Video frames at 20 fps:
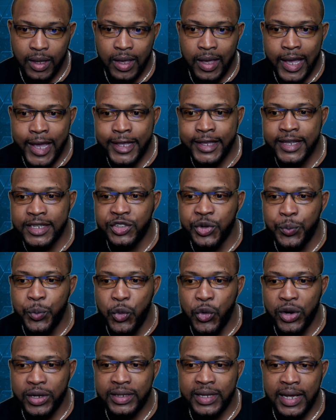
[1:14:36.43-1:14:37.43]
It is
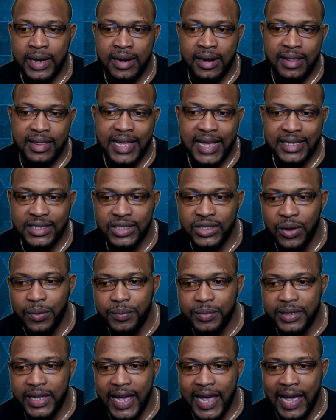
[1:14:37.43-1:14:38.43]
reported that
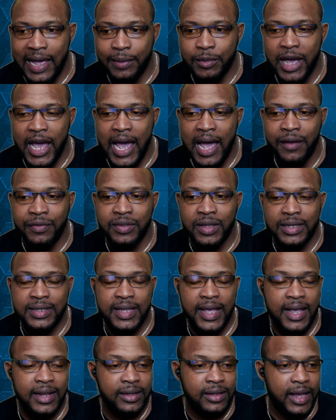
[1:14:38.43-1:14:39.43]
sometime after
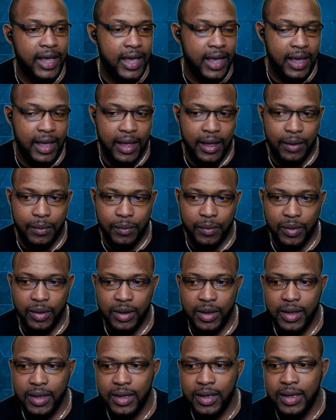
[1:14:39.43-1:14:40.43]
10 a.m.,
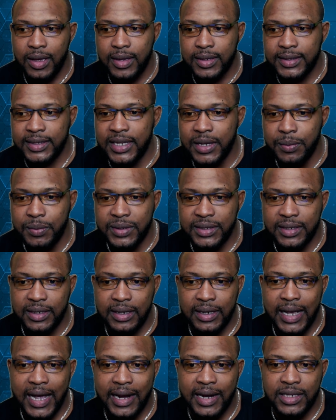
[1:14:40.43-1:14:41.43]
Simpson
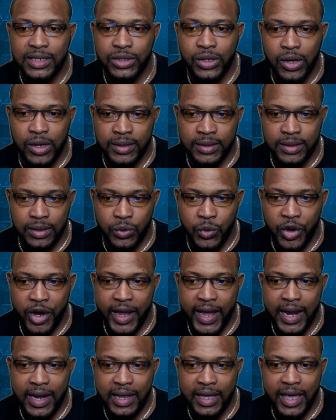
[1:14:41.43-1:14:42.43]
and his cousin were
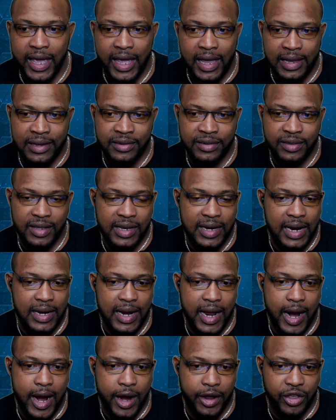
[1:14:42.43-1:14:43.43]
engaged in an
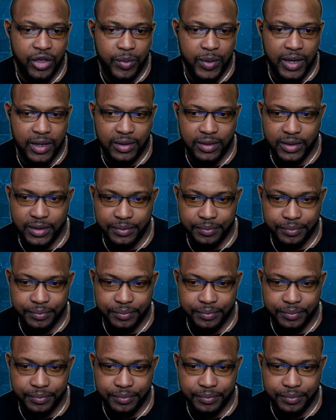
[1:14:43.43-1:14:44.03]
argument.